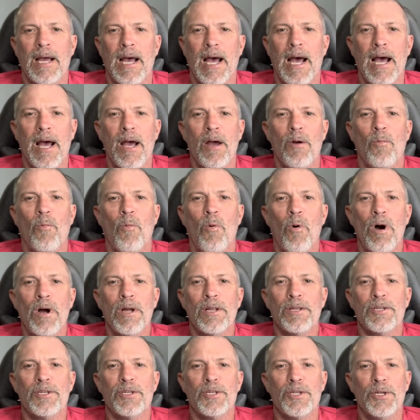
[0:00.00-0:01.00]
I
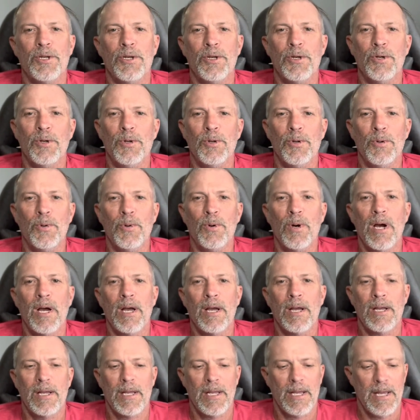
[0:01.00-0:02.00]
want to
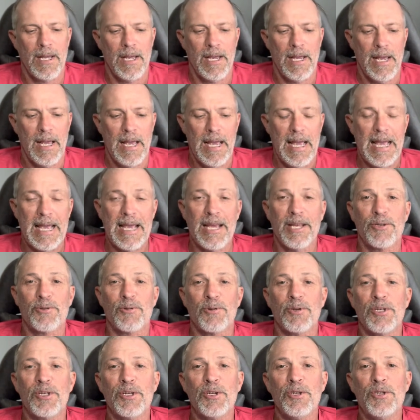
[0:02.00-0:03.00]

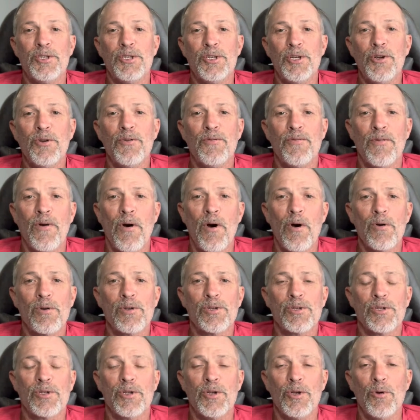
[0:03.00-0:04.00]
introduce you
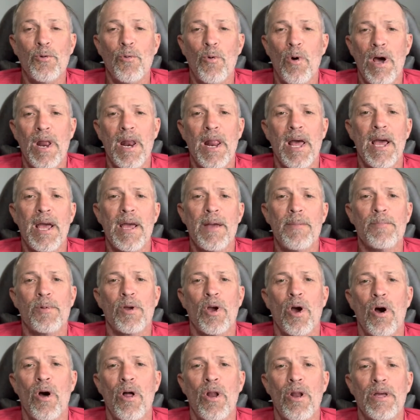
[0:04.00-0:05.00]
folks to what I am
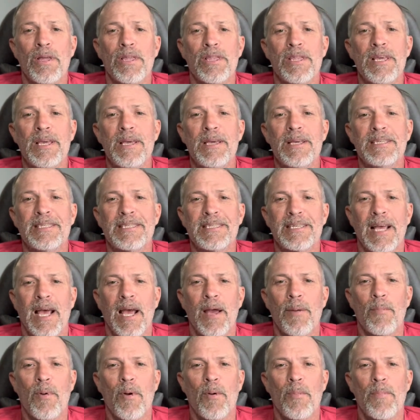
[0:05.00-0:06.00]
calling the
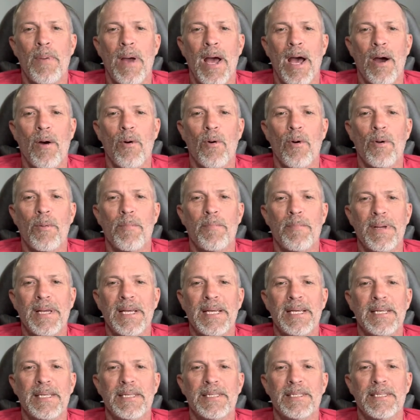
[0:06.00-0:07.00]
Cyberpower
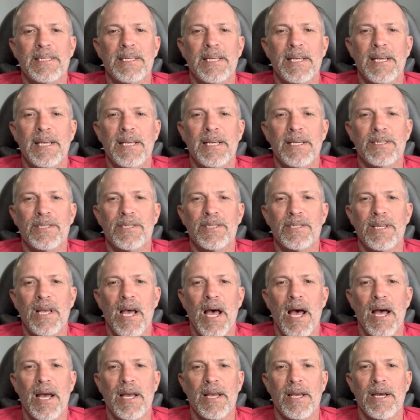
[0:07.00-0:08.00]
PC
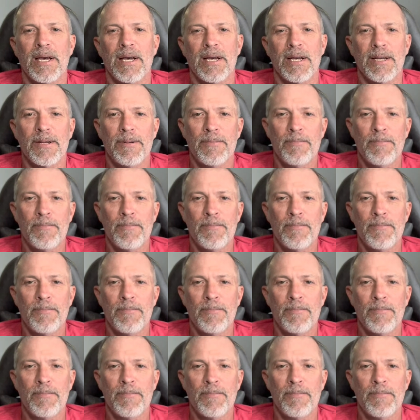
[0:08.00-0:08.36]
Saga.